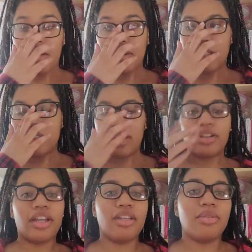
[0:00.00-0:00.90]
And he's like, oh
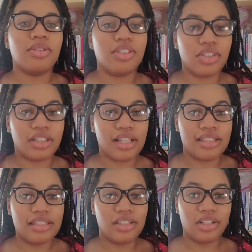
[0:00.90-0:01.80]
yeah, you won't need your
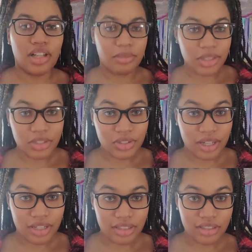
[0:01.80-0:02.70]
glasses either. I'm
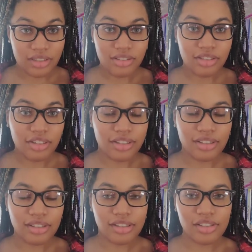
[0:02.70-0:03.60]
nearsighted.
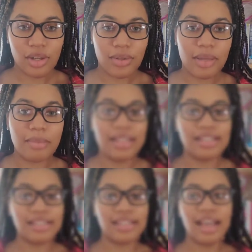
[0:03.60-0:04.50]
So that
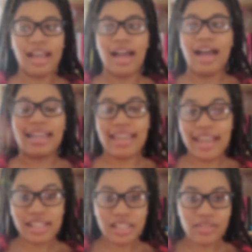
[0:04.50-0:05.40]
means I
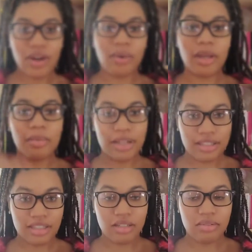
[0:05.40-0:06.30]
can't see far away, but I can
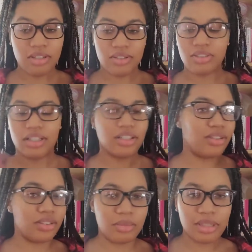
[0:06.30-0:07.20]
see up close. He was like, you'll
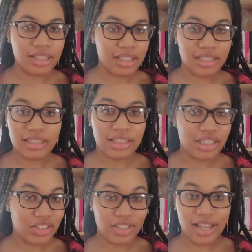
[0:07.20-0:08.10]
only be needing to see
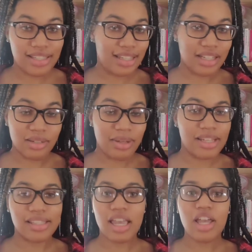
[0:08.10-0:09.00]
your test
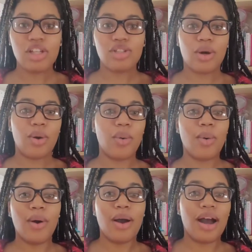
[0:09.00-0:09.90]
anyways. So
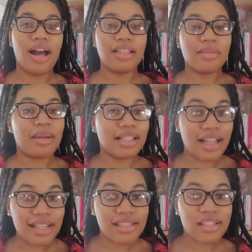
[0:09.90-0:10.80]
I left my
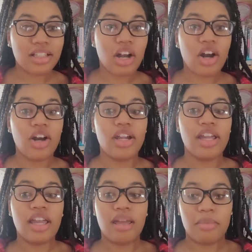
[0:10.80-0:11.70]
glasses in the car
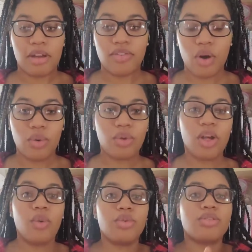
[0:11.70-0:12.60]
and my phone,
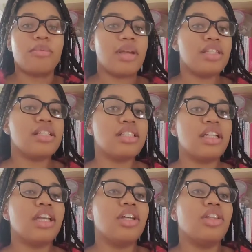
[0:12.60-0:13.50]
which are
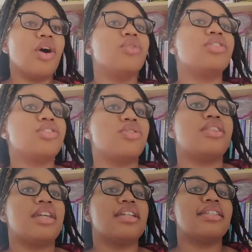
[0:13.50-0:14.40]
basically the only 2
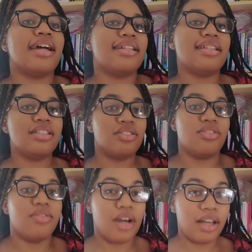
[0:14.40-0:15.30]
things I need to
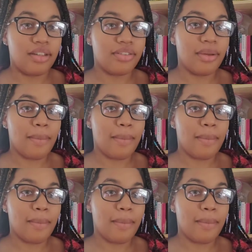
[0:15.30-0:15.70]
survive.